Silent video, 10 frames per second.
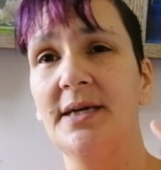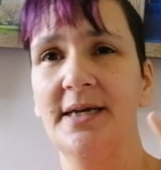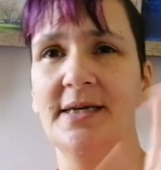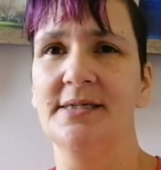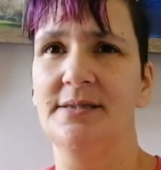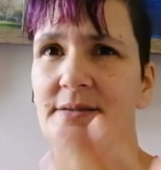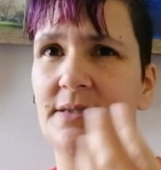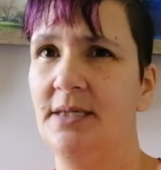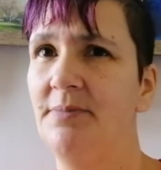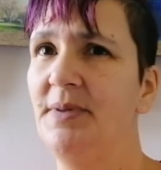is
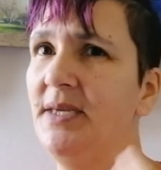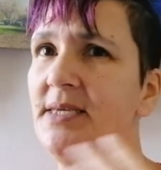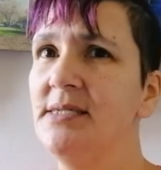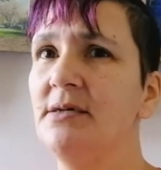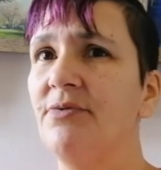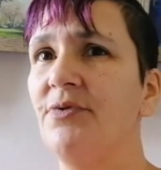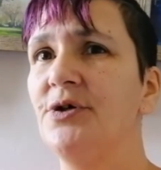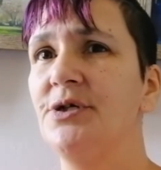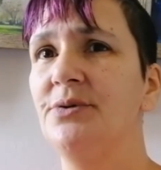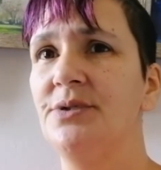going to be easier for
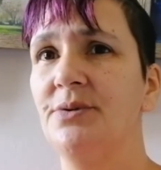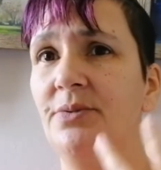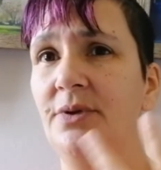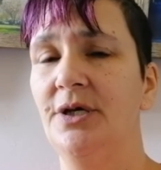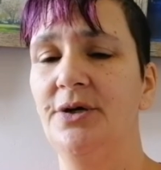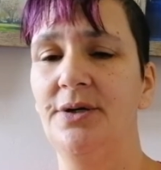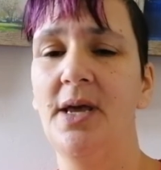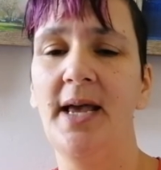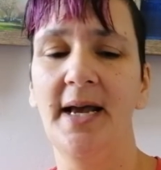you to learn.